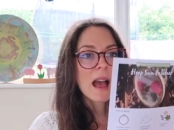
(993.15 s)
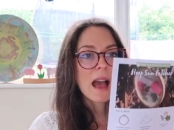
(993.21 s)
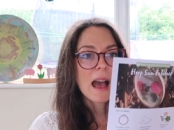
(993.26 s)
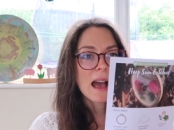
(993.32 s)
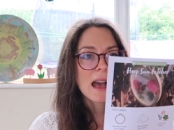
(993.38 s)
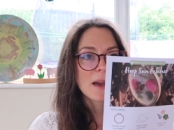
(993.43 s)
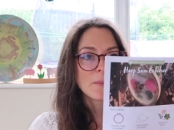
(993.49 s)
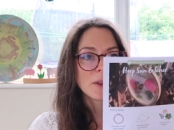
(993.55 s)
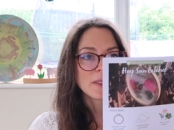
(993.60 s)

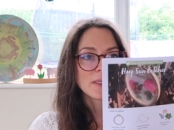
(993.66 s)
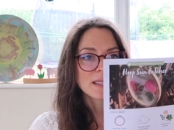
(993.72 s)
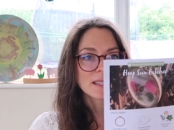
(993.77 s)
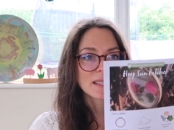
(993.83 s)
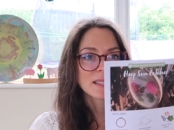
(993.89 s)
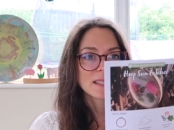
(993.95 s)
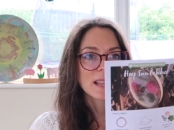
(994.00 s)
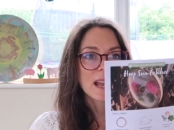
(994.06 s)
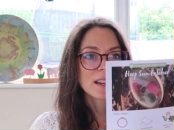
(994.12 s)
Um, there's
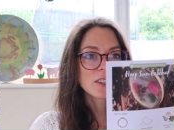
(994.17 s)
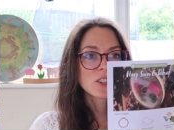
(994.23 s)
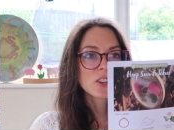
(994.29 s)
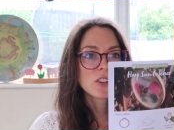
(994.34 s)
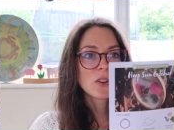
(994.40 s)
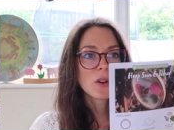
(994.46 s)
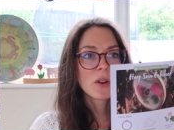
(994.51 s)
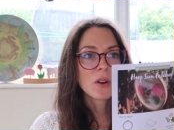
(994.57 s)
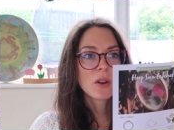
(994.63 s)
a
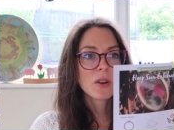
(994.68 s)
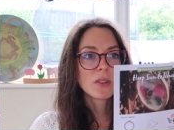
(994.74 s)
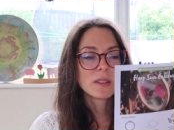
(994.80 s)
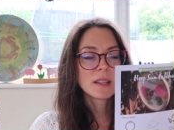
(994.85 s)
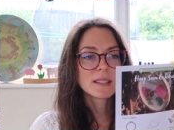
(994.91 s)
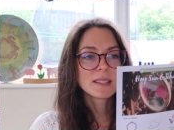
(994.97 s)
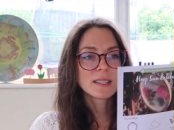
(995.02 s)
section on